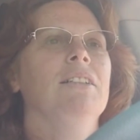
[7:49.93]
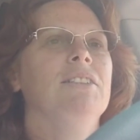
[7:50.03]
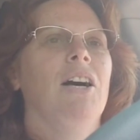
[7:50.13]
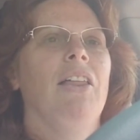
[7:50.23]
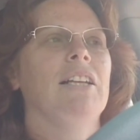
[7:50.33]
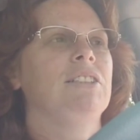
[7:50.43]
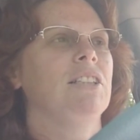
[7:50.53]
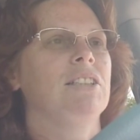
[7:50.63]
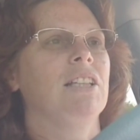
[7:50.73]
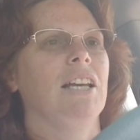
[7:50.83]
So that's
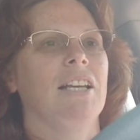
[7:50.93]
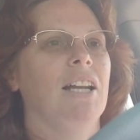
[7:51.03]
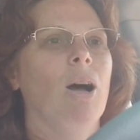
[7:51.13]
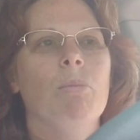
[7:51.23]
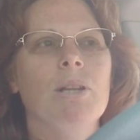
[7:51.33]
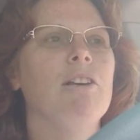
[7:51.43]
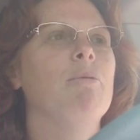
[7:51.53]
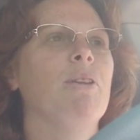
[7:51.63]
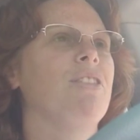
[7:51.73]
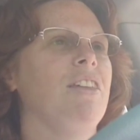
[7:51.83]
just like an
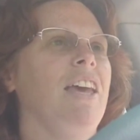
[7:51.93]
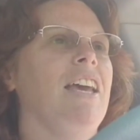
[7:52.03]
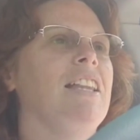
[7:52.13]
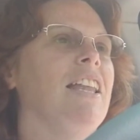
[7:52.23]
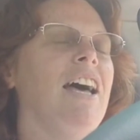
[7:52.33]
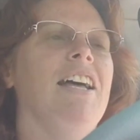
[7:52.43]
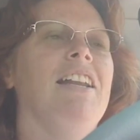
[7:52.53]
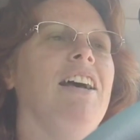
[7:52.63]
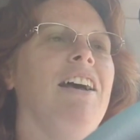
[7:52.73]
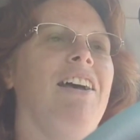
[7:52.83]
unbelievable thing that
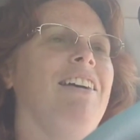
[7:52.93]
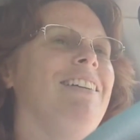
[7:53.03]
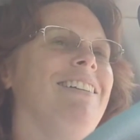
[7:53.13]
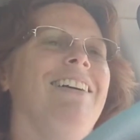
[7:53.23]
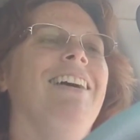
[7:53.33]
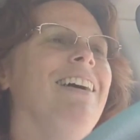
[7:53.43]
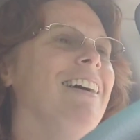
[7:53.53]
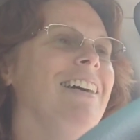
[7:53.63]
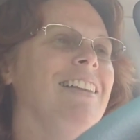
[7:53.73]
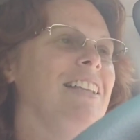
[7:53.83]

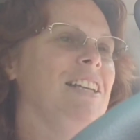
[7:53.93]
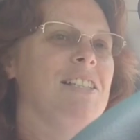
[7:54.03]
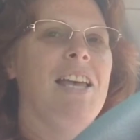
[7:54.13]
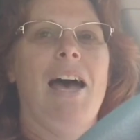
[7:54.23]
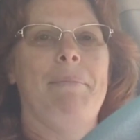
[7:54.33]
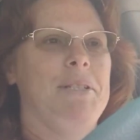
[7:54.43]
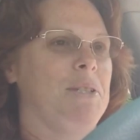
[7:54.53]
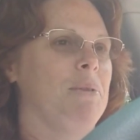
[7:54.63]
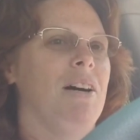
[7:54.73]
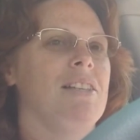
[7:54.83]
that just happened
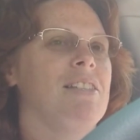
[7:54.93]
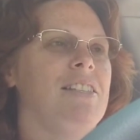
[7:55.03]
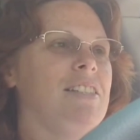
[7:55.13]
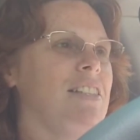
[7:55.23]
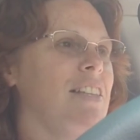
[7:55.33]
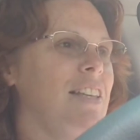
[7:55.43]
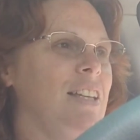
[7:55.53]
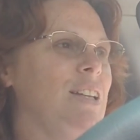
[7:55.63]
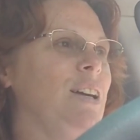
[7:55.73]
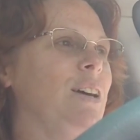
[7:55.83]
to us,
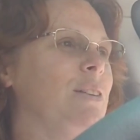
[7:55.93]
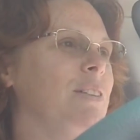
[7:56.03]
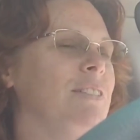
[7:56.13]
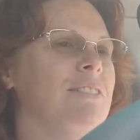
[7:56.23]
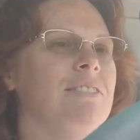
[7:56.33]
you know, and